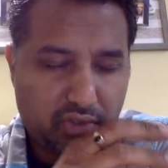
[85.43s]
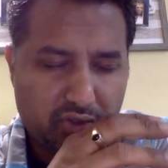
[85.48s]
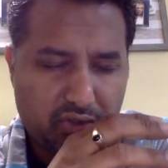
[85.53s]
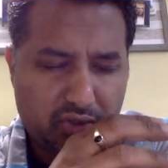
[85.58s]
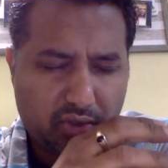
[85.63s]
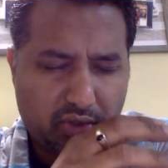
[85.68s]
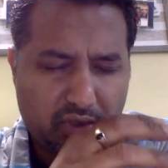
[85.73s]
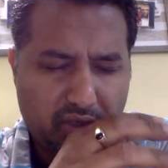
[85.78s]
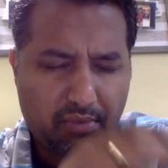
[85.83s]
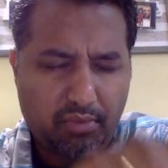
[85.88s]

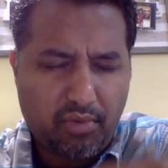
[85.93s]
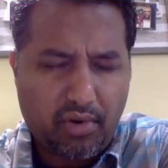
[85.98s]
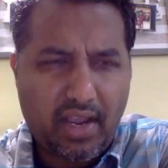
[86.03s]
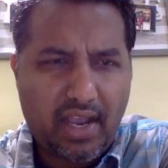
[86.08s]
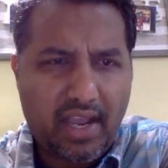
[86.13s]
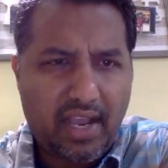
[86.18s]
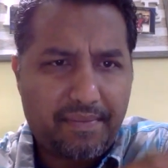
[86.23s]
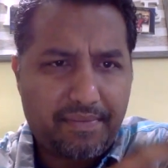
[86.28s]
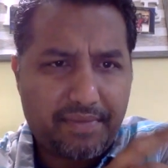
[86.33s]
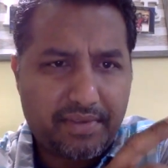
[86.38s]
So
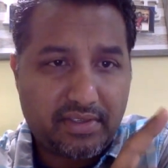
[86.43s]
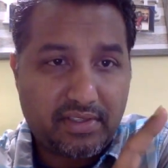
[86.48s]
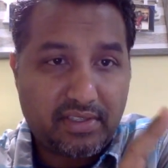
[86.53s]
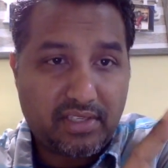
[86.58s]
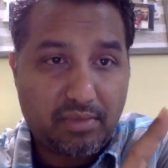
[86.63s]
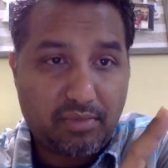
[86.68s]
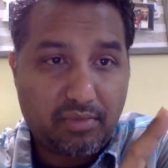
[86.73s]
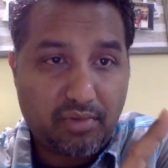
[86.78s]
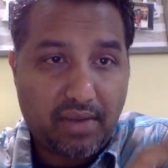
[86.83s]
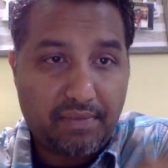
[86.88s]
Abraham, this is
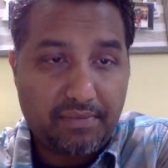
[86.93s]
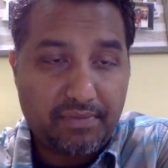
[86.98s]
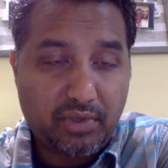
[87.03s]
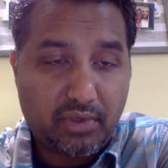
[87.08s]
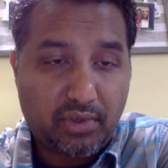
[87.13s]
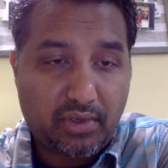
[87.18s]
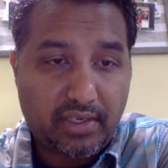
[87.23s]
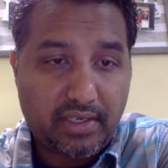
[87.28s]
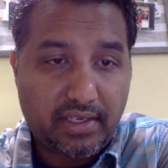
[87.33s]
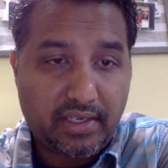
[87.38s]
Abraham
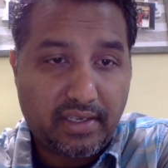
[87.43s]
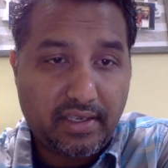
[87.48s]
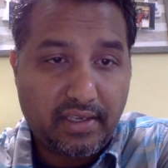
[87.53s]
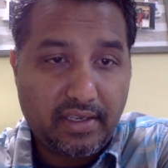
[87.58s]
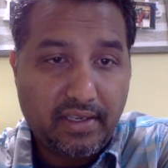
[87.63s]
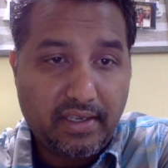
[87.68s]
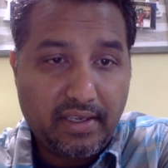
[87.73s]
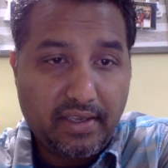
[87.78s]
talking here.